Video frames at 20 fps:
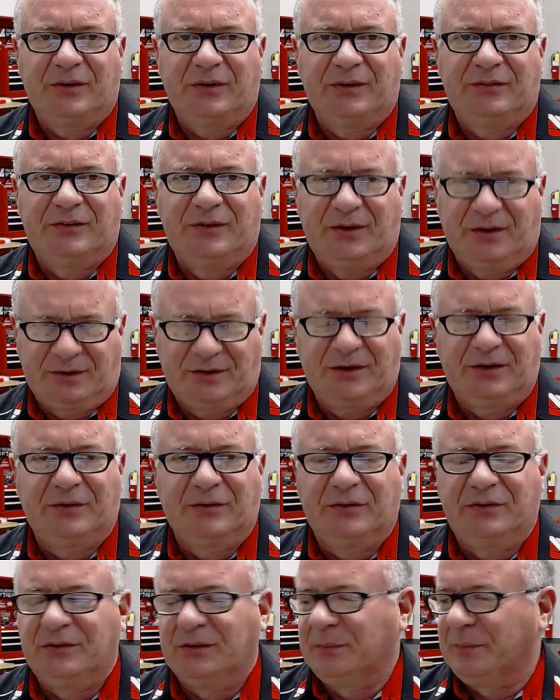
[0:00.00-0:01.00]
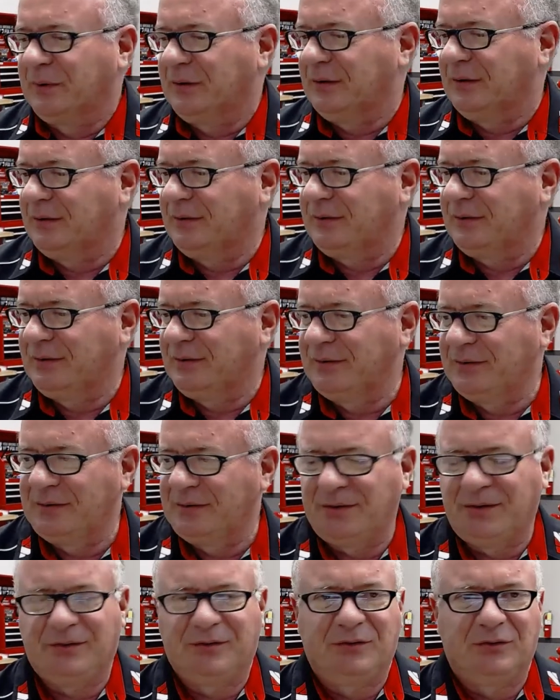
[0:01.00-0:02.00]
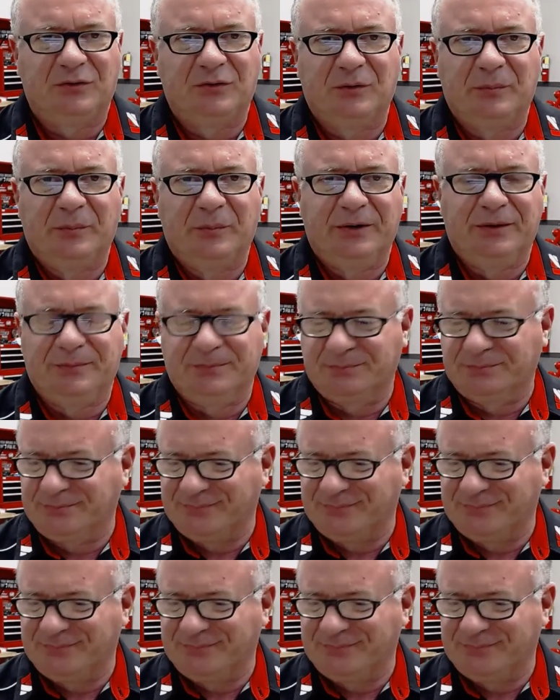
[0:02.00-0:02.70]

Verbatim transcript: it's a dictatorship, as it should be.